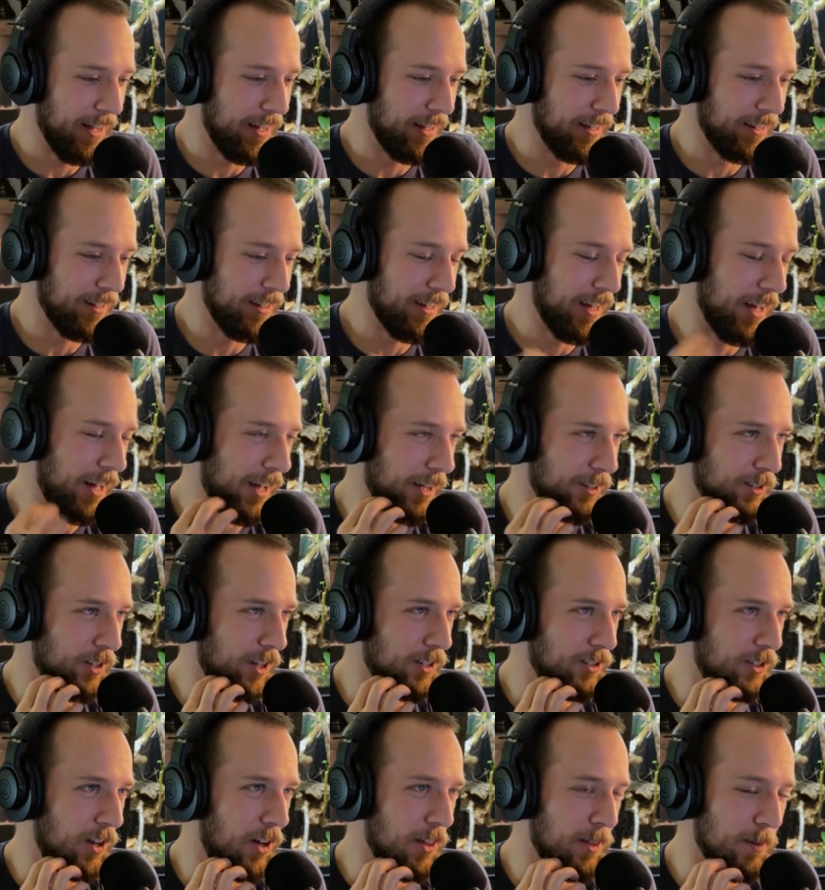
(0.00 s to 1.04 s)
And yeah, I
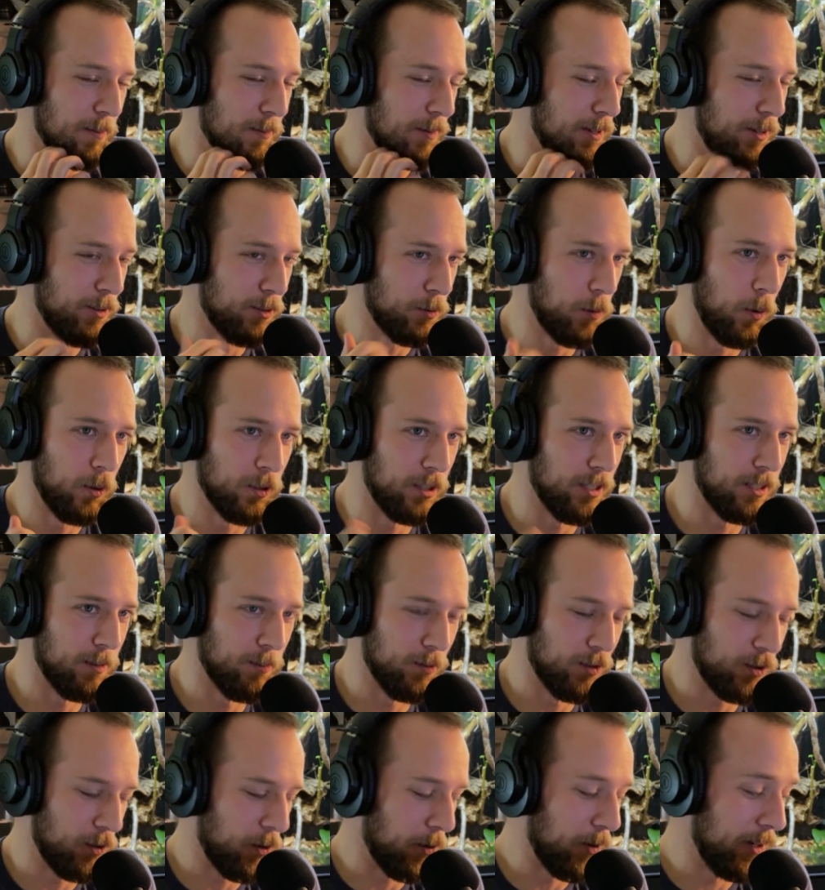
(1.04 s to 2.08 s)
saw them. He was posting some
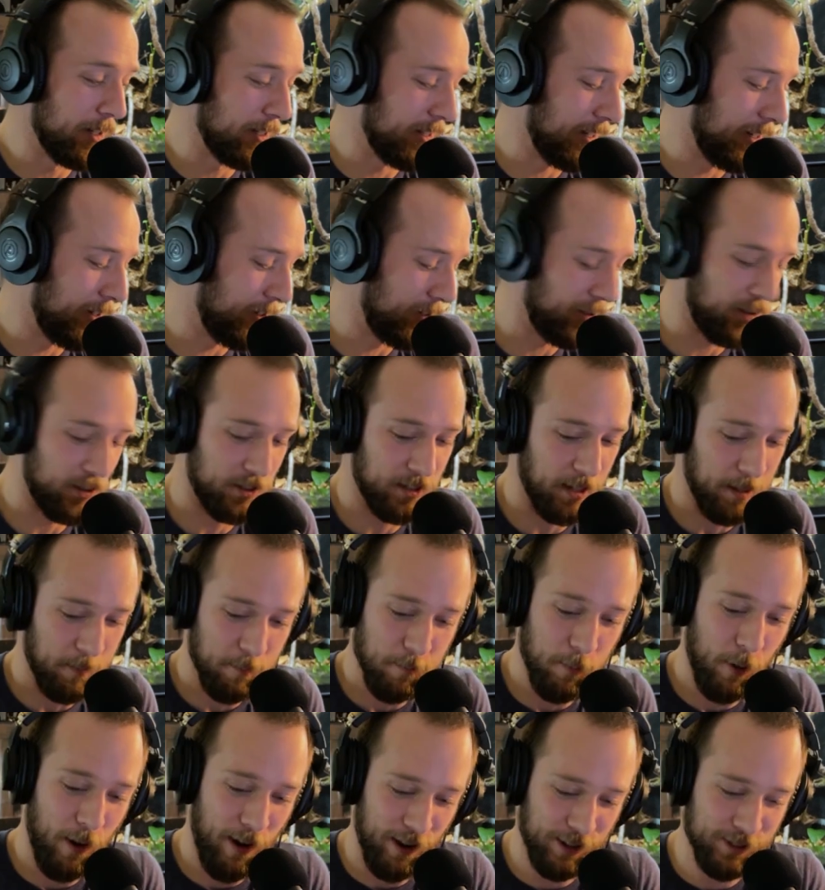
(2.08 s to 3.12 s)
stories and there's just like
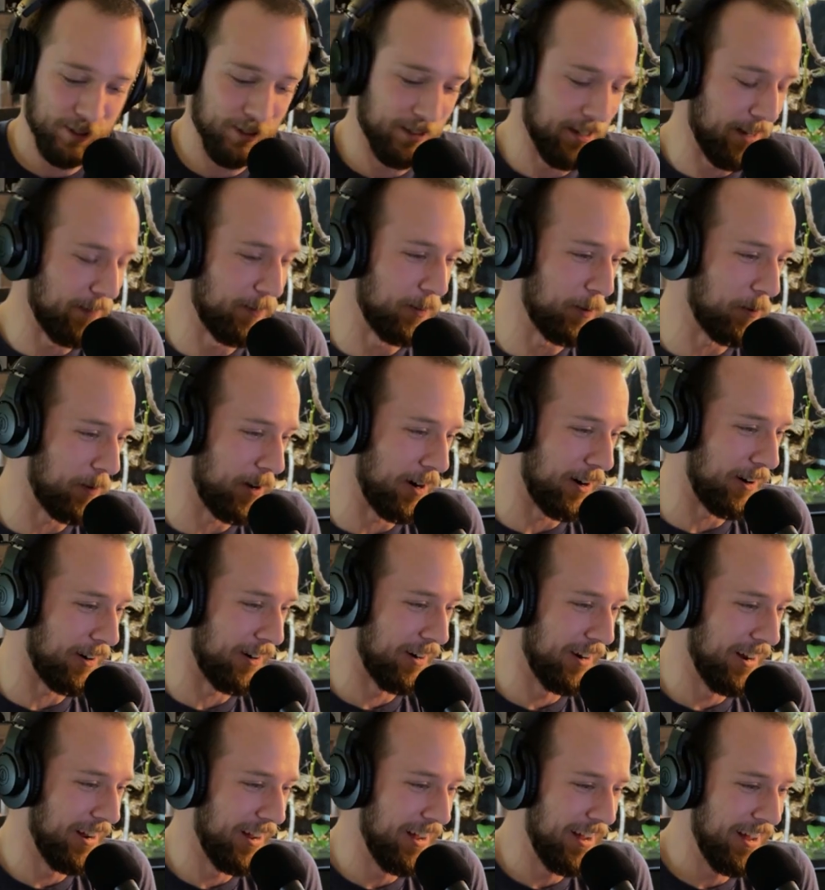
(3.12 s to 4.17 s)
boxes everywhere.
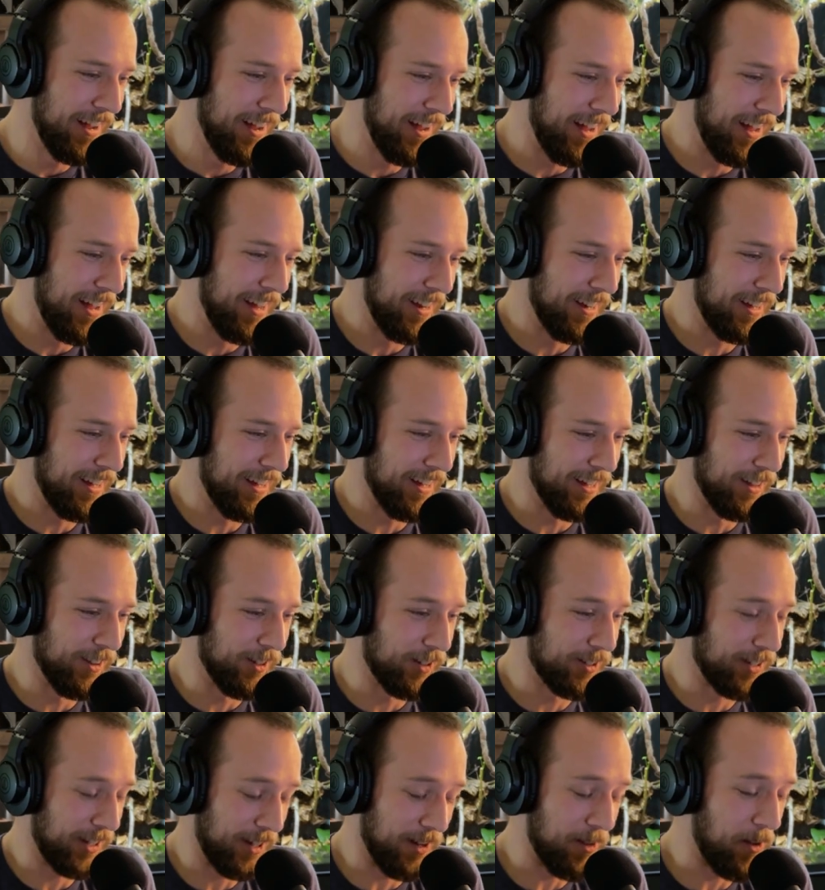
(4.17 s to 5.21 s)
And it
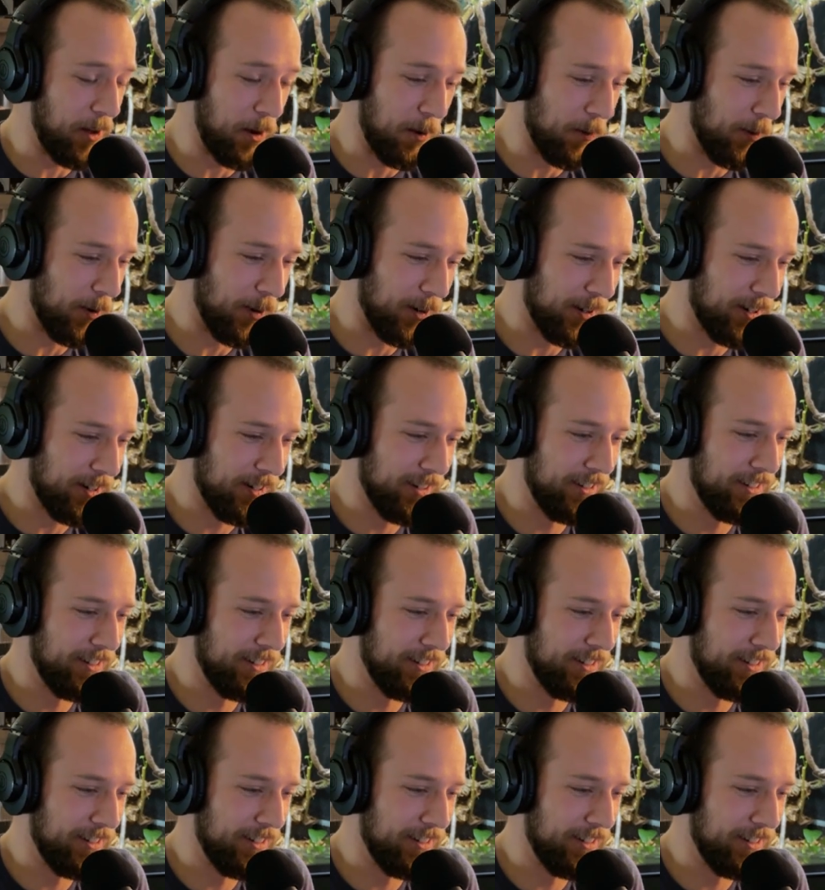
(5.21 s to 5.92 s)
looks like a lot of work.